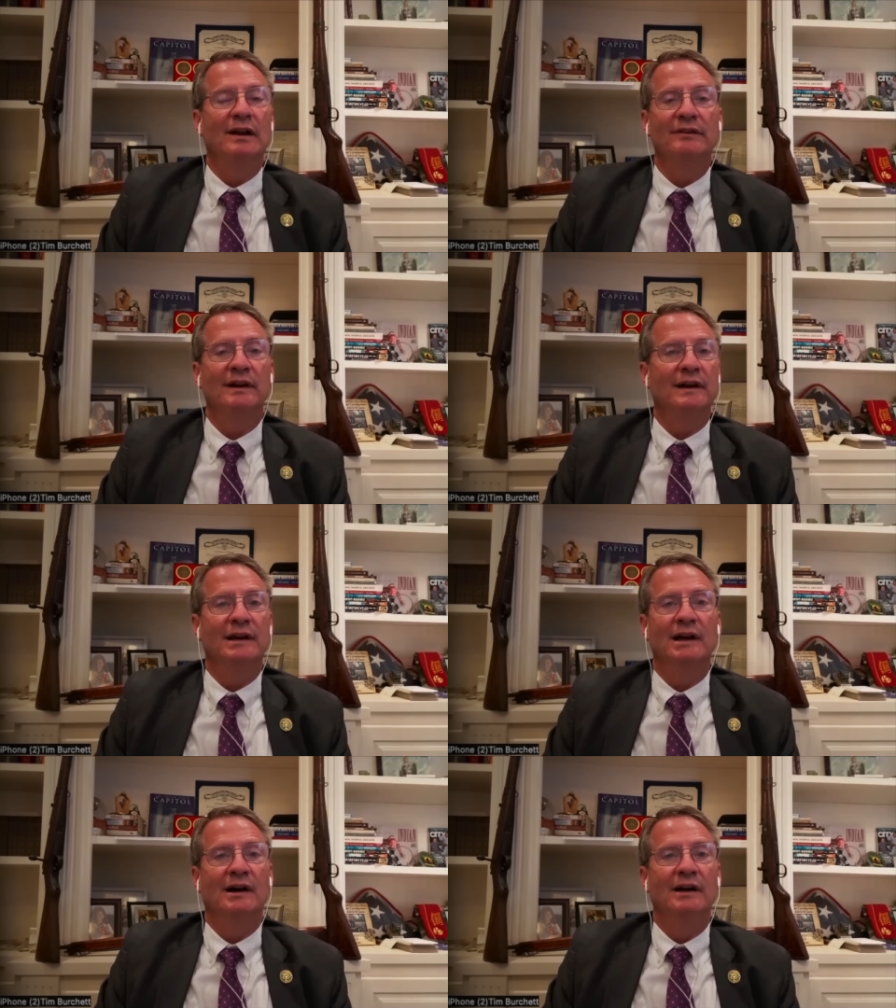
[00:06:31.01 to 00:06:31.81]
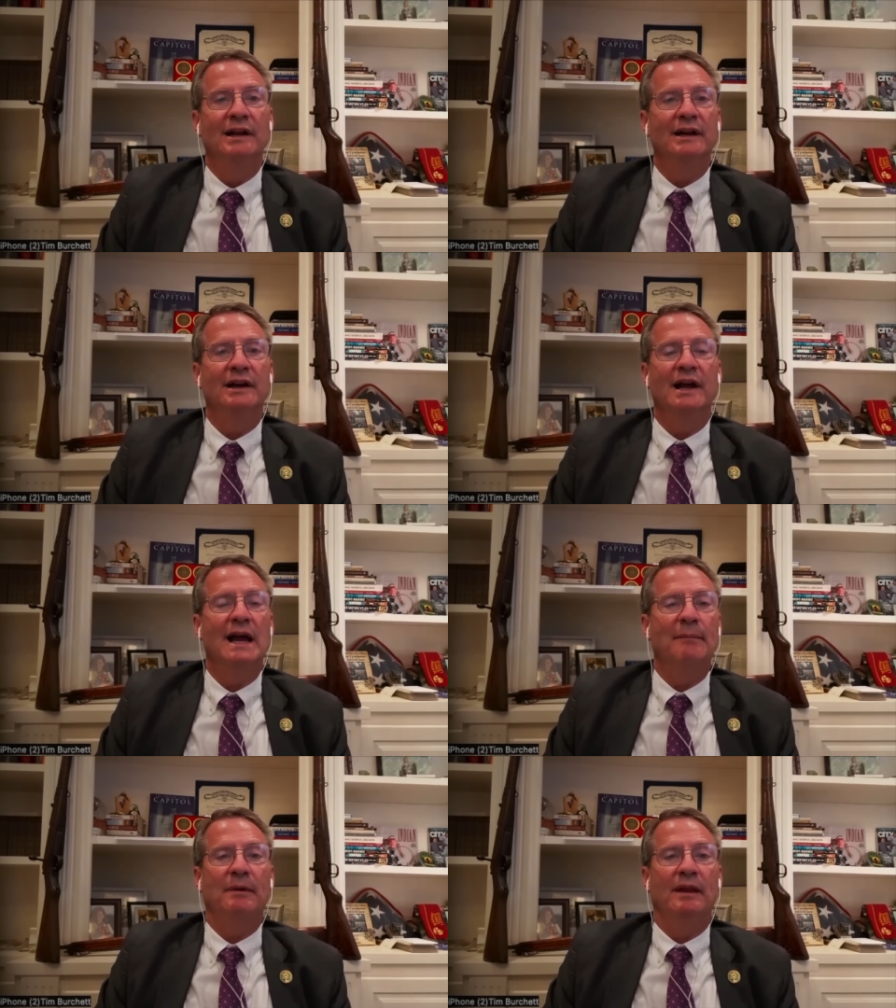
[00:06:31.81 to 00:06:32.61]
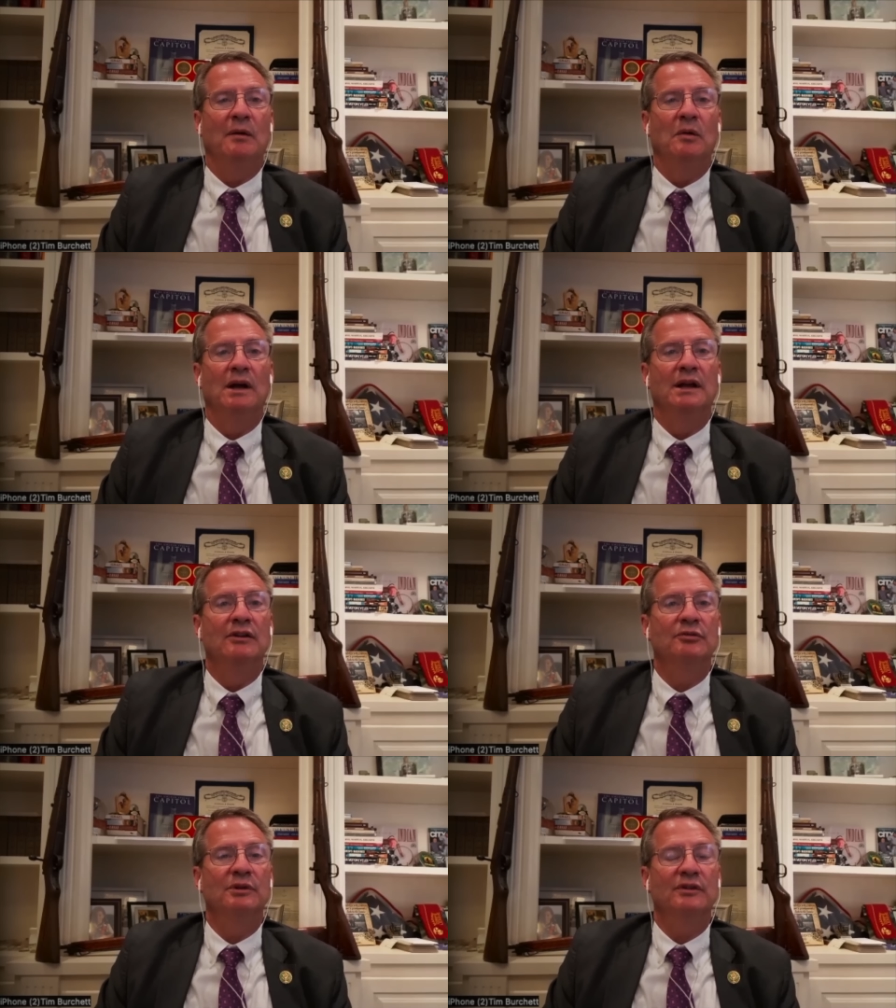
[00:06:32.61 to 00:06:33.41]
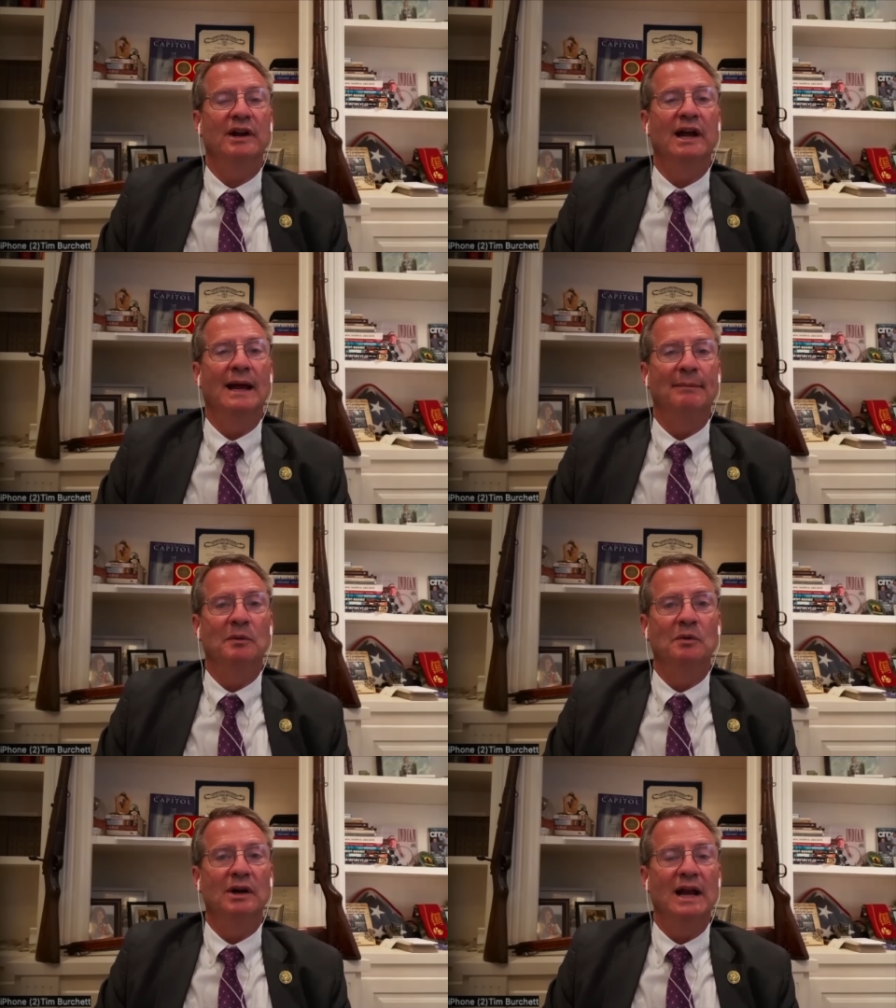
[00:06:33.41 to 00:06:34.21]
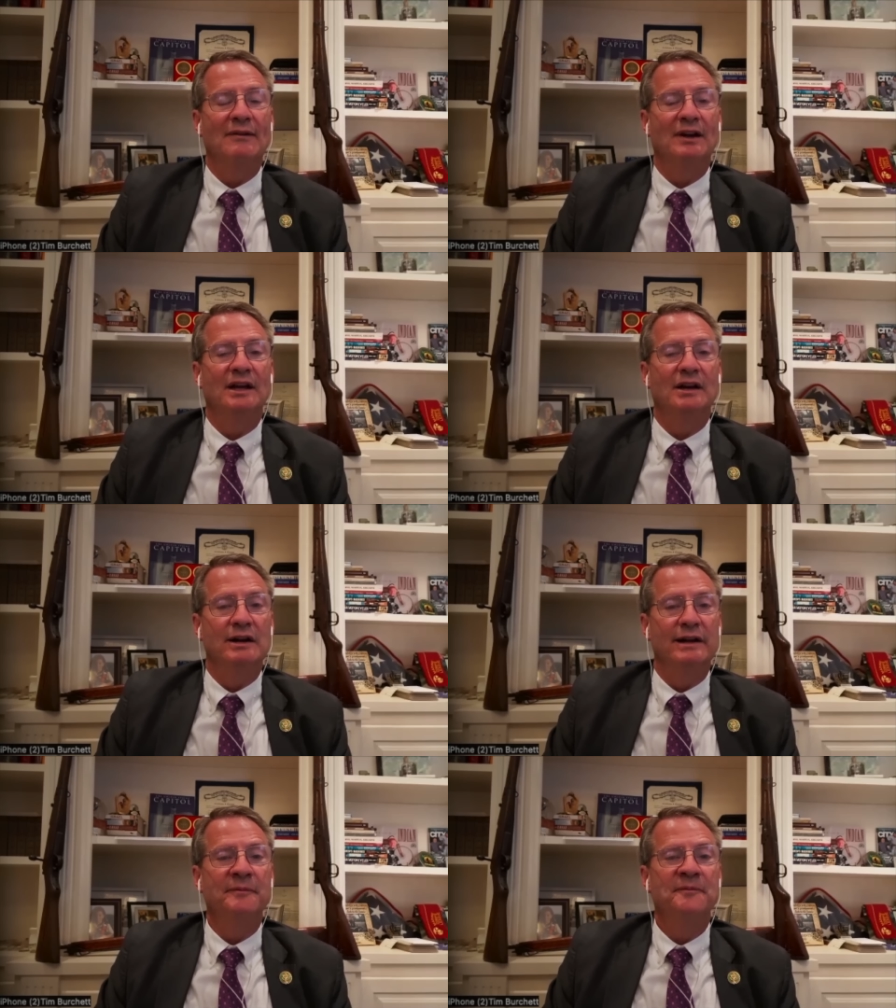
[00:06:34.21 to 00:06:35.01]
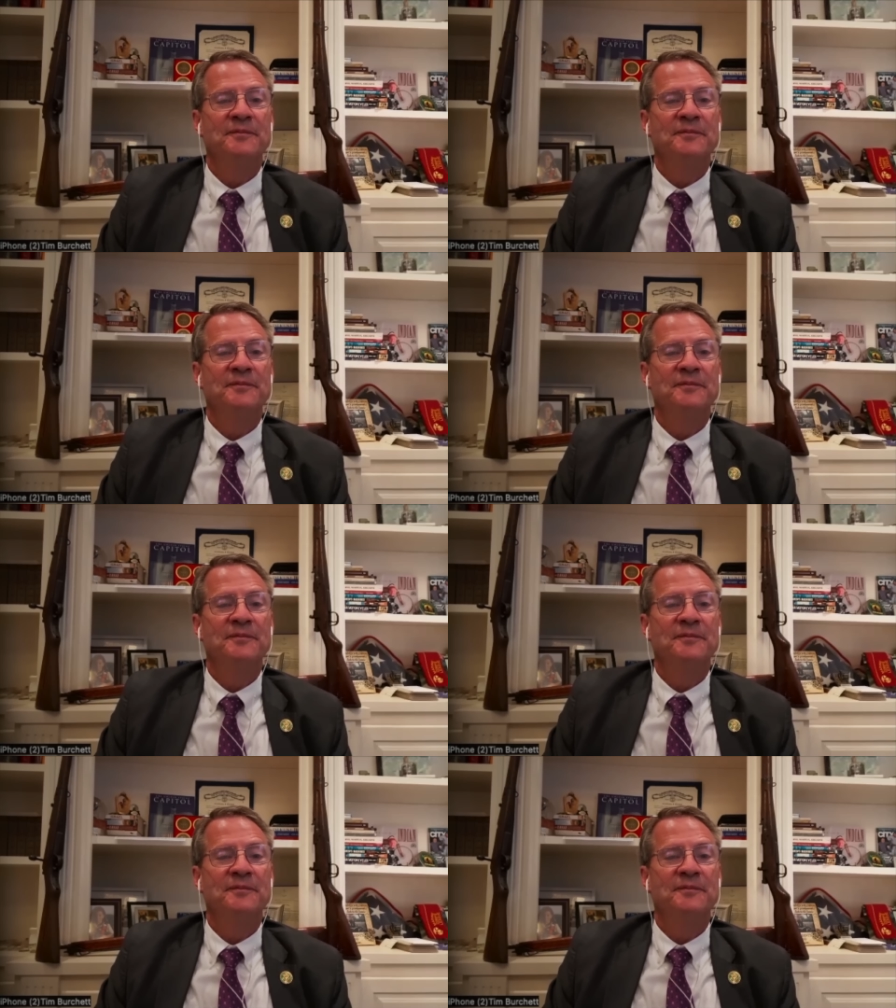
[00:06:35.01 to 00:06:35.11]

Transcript: And I was like, no, it ain't gonna happen that way. Here's what's gonna happen. We're gonna have a hearing,